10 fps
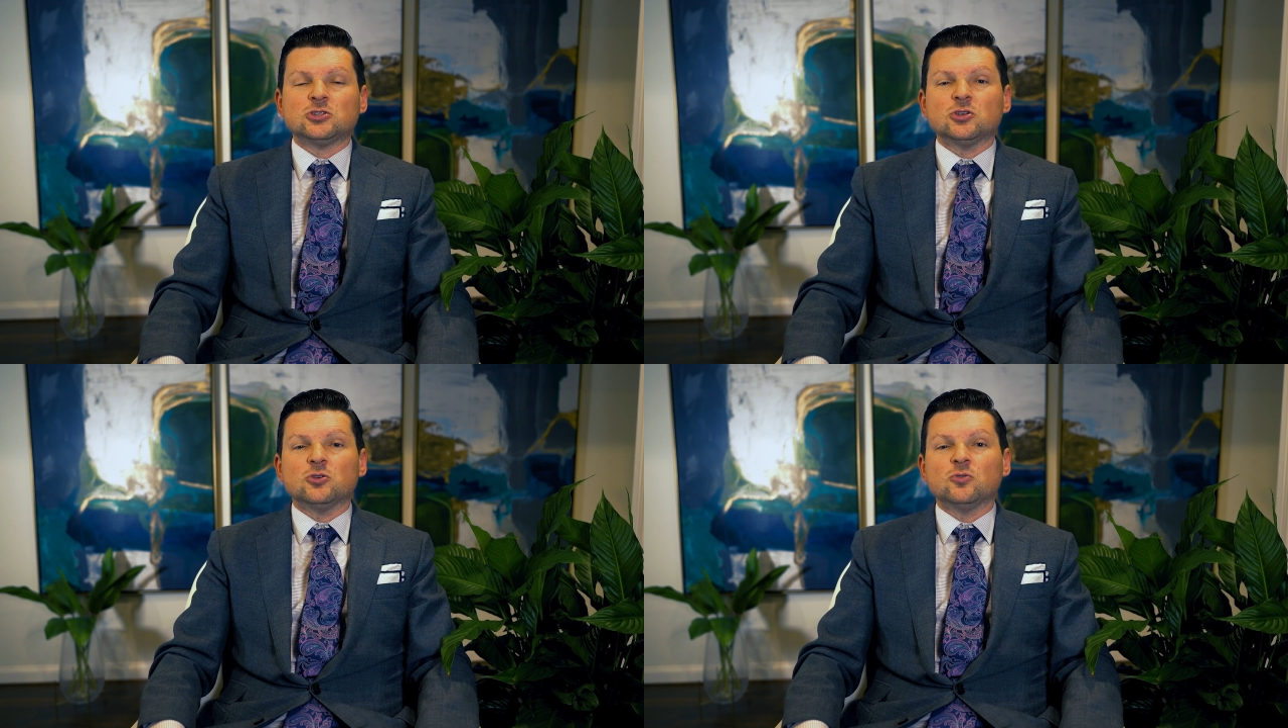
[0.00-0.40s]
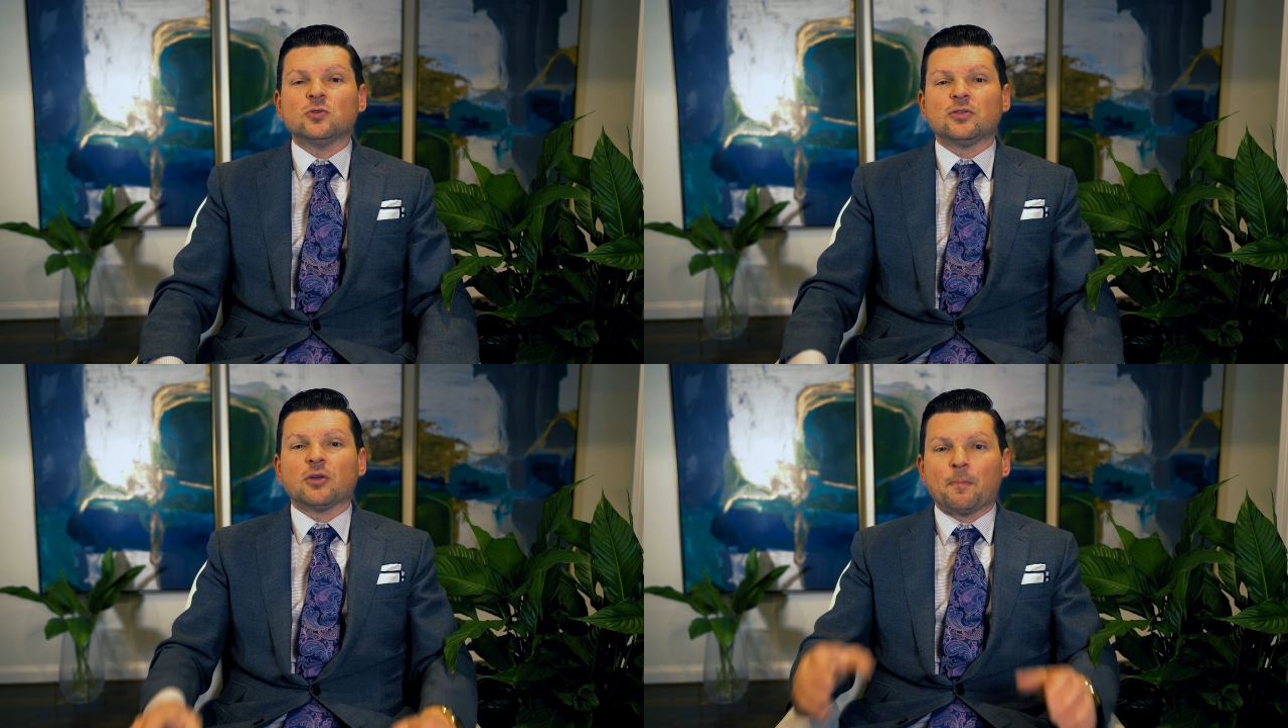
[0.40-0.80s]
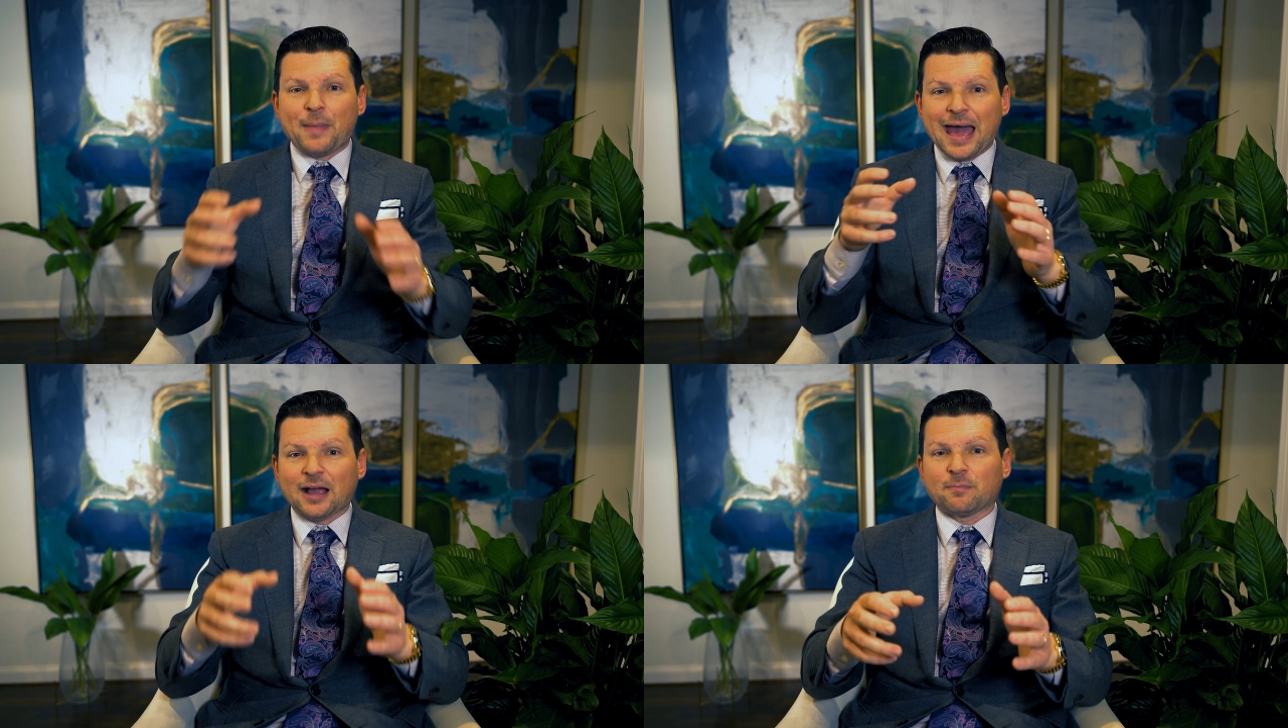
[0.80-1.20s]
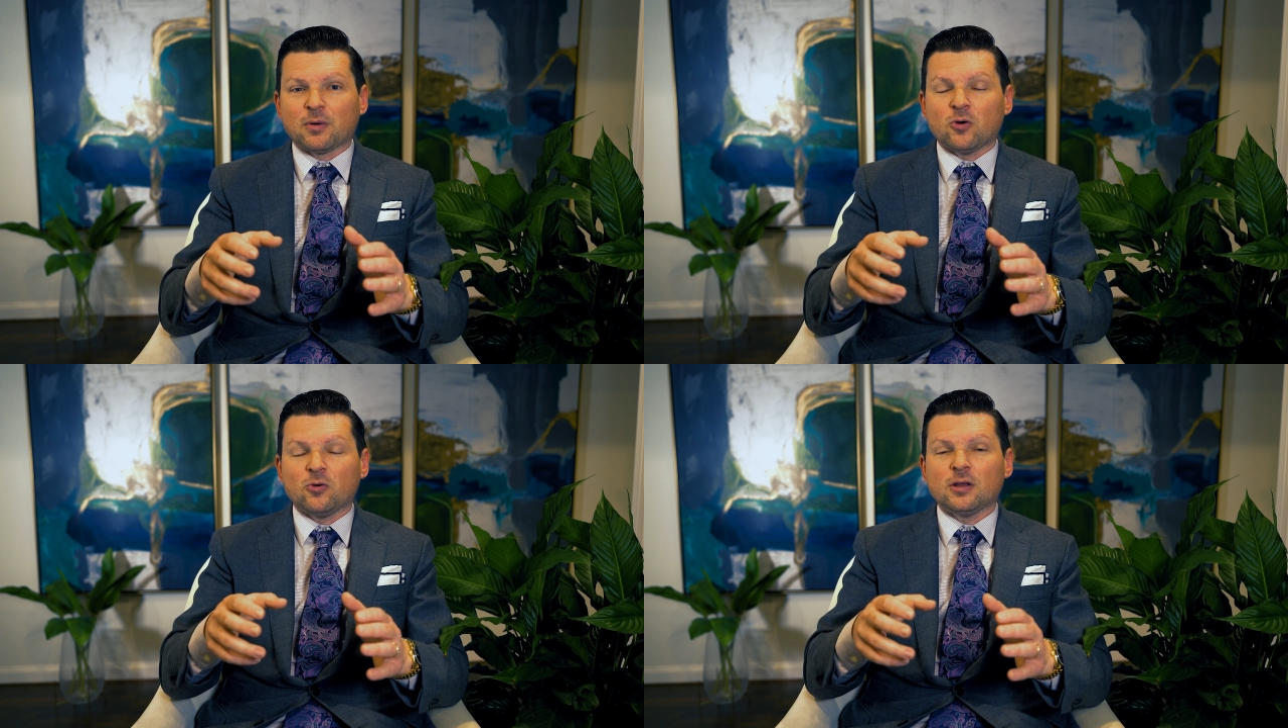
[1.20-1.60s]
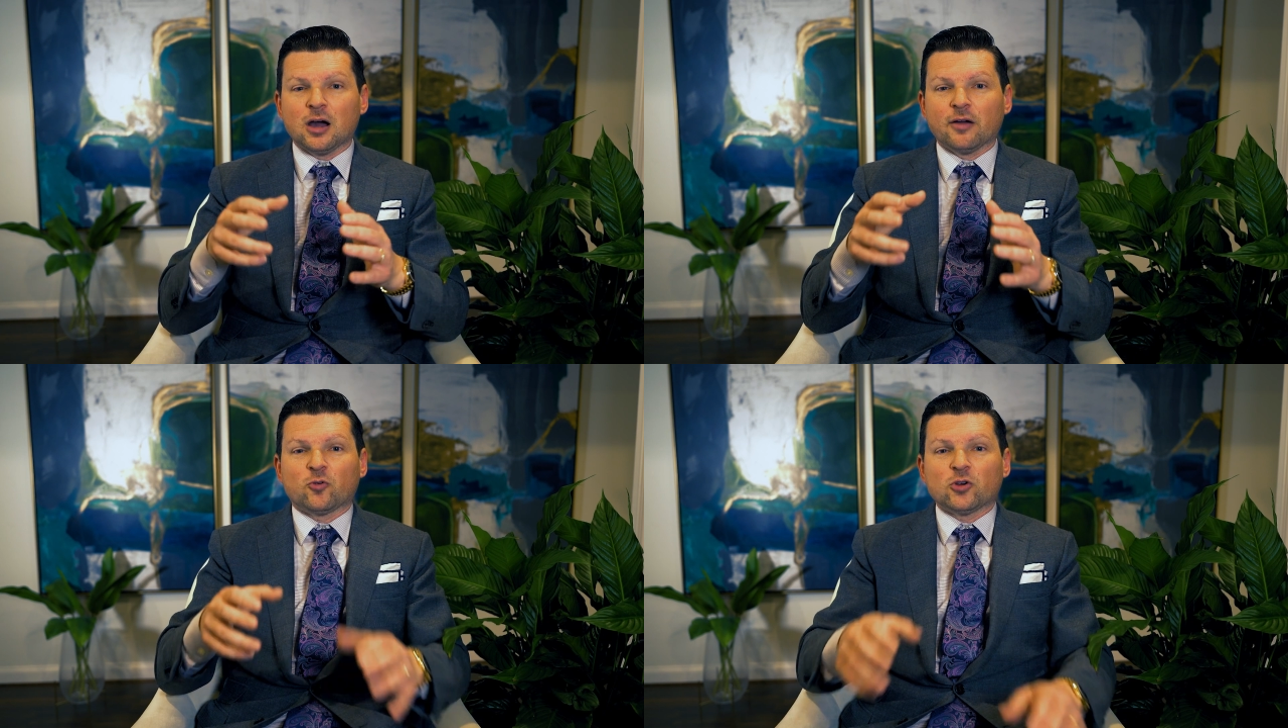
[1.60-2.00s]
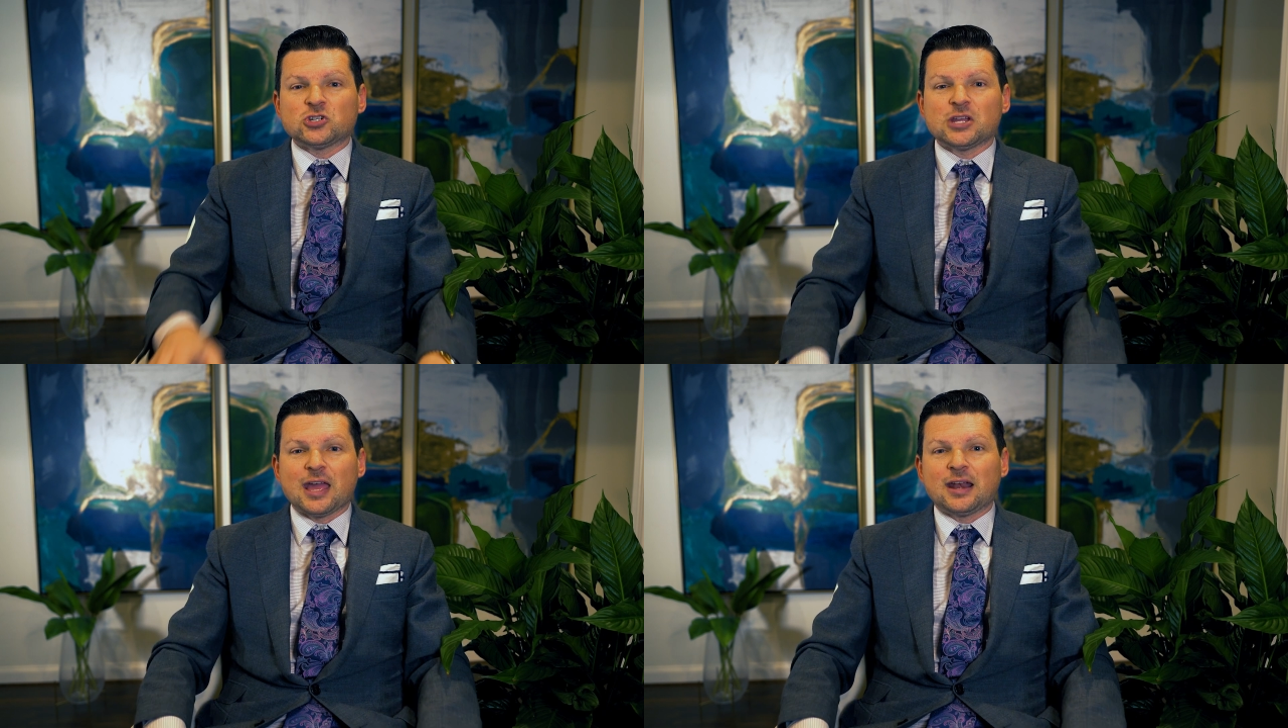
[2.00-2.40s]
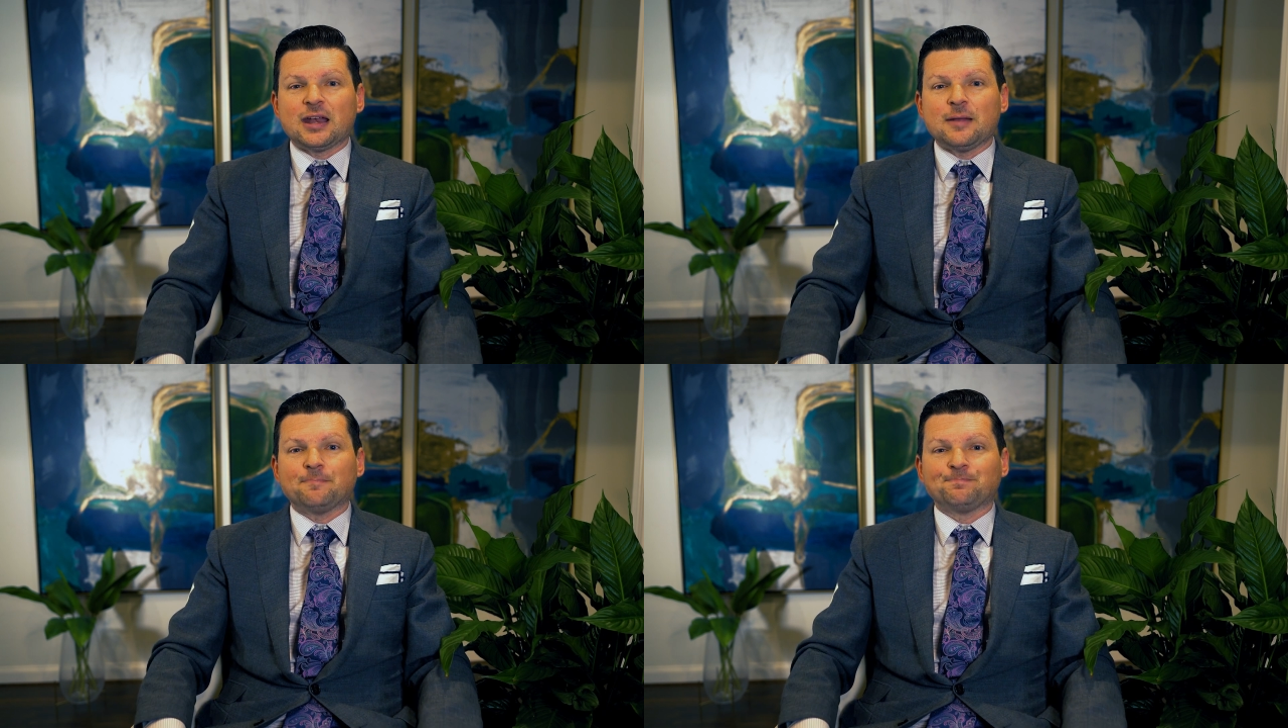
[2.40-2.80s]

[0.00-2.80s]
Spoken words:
to the backbone of Christianity.